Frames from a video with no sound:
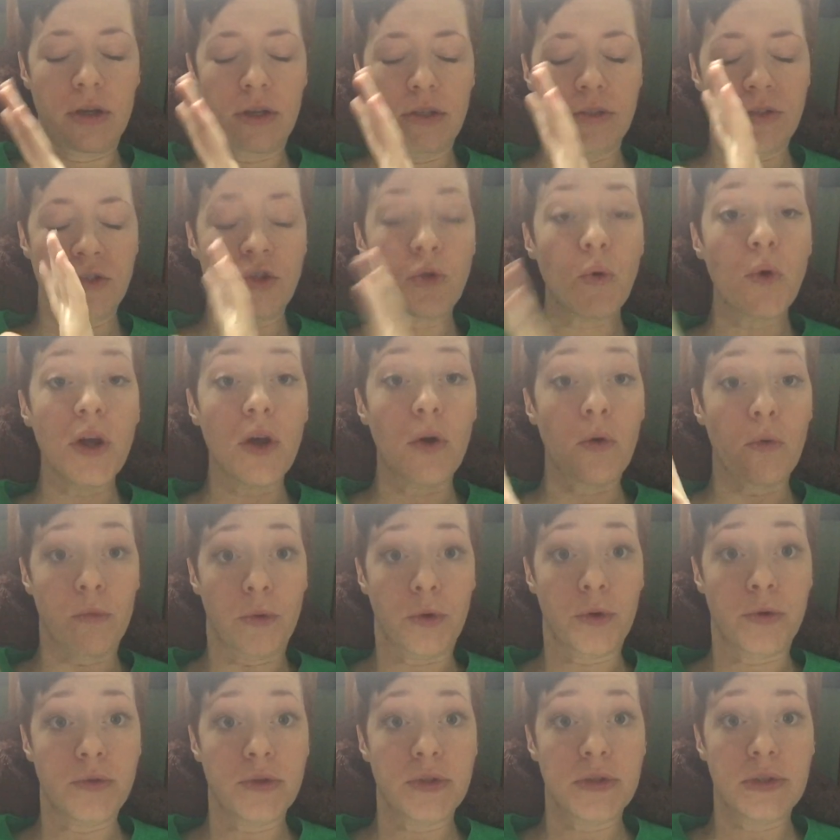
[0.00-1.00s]
soil
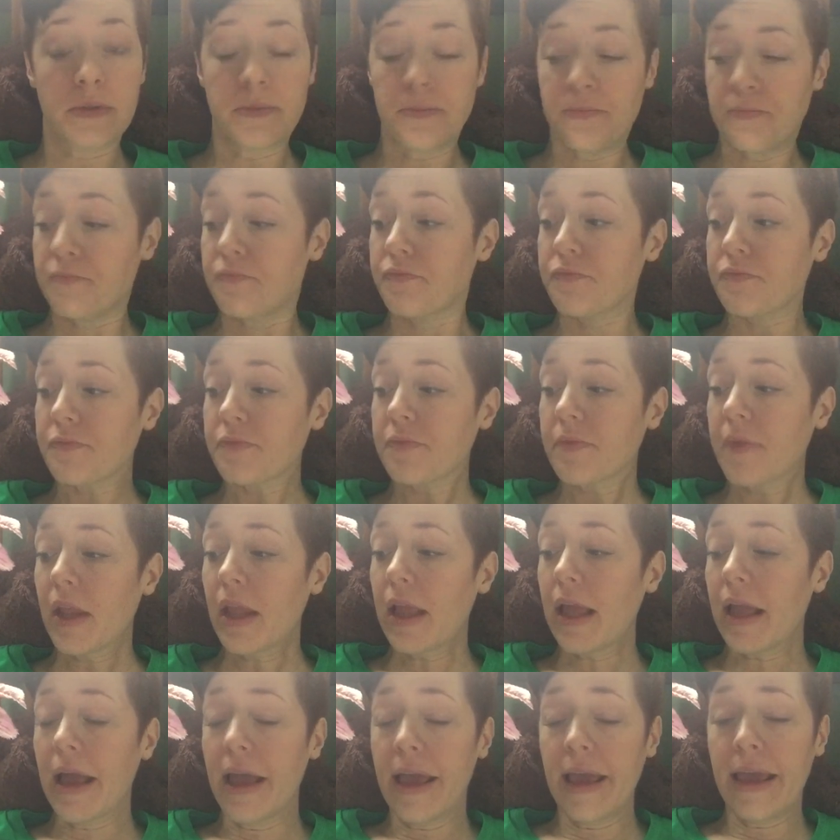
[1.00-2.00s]
roots,
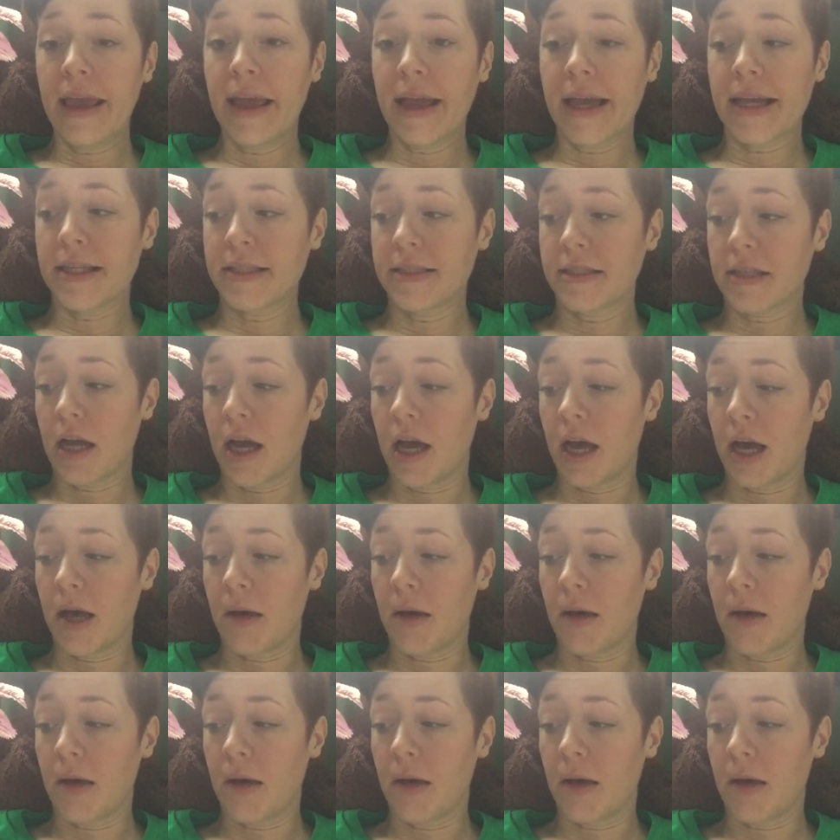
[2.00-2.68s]
and